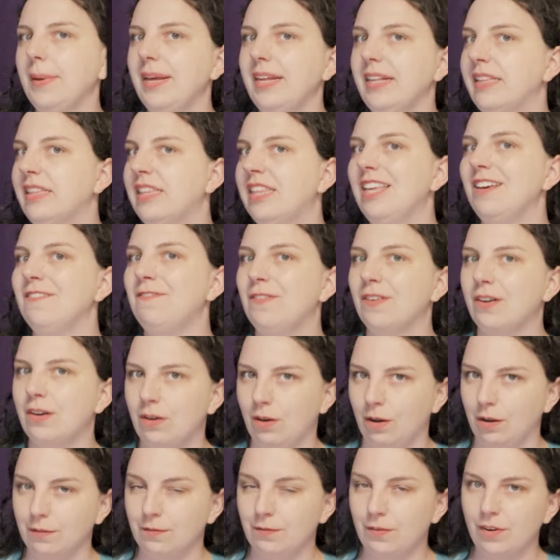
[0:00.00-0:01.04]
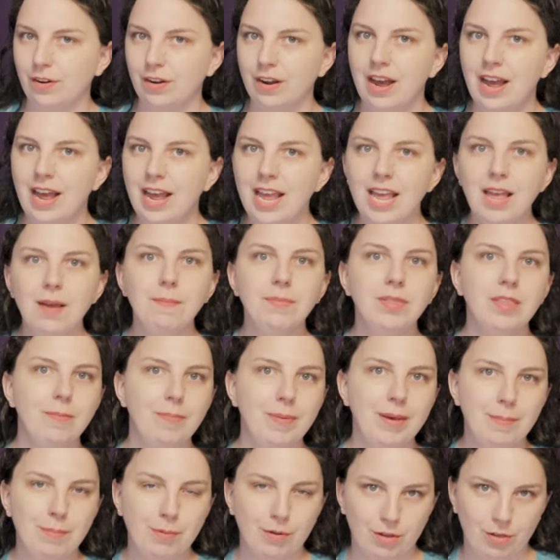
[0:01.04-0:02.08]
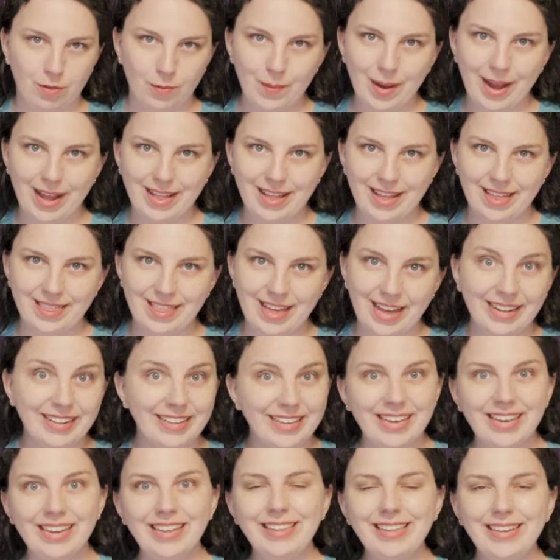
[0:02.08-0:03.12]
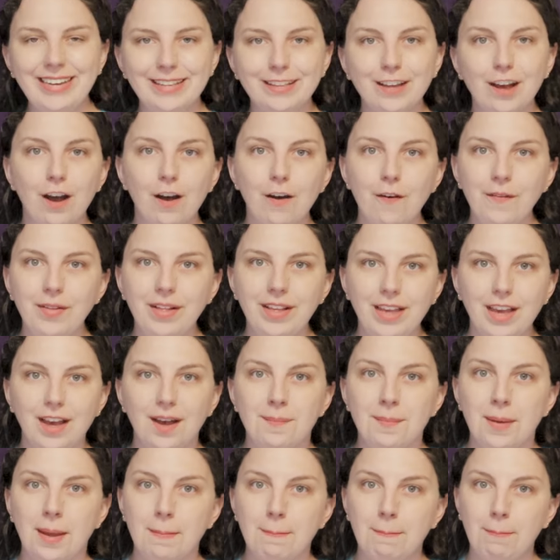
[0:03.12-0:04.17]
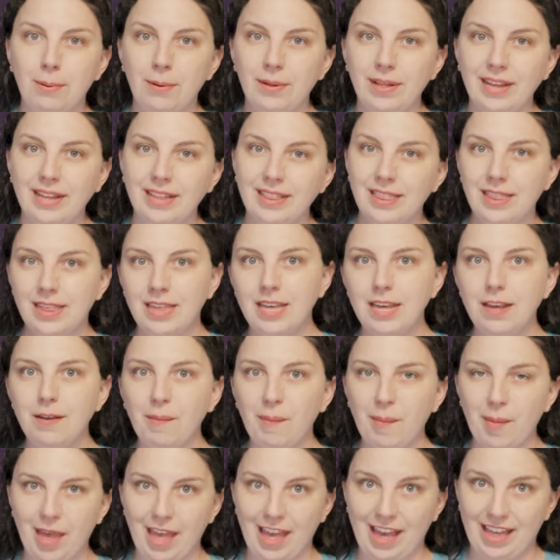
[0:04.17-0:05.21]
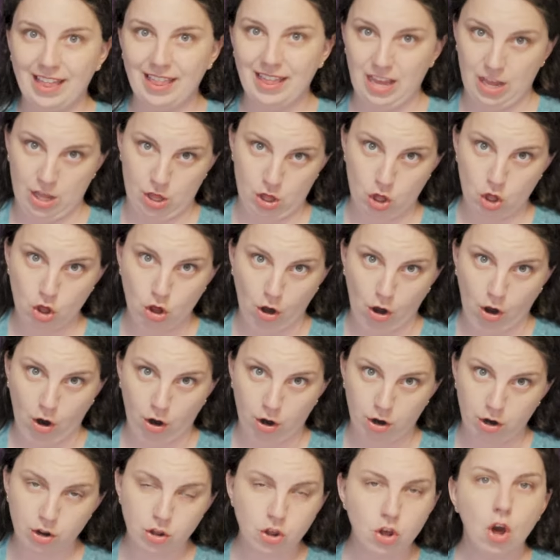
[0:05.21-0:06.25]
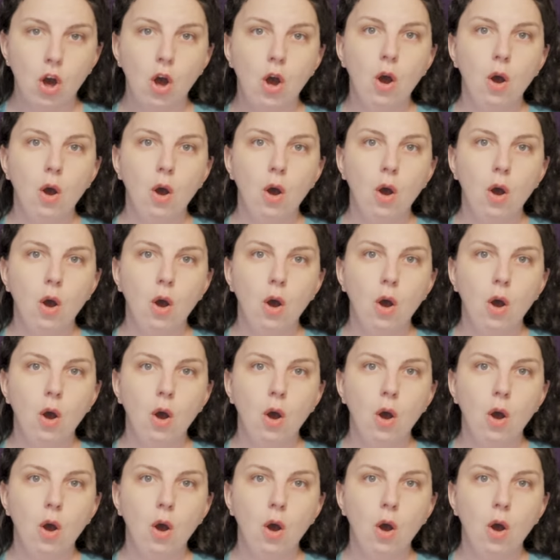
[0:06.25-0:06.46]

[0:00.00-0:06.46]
be difficult for him to be persuaded that killing Odium and putting T Man in charge